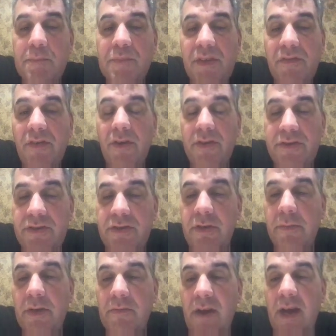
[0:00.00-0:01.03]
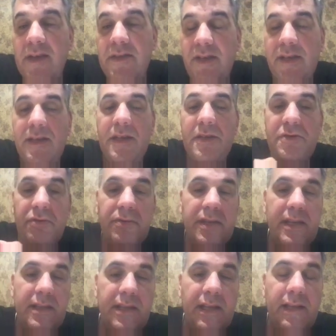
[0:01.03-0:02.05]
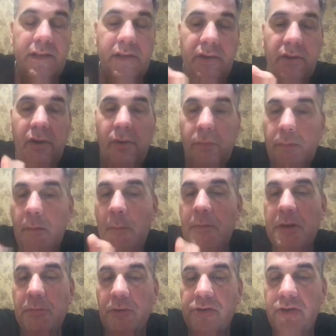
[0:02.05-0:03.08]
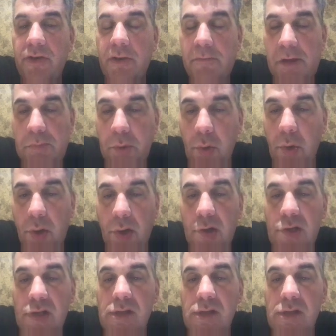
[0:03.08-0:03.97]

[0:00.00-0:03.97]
for its human rights, like they do think that, people shouldn't be poor,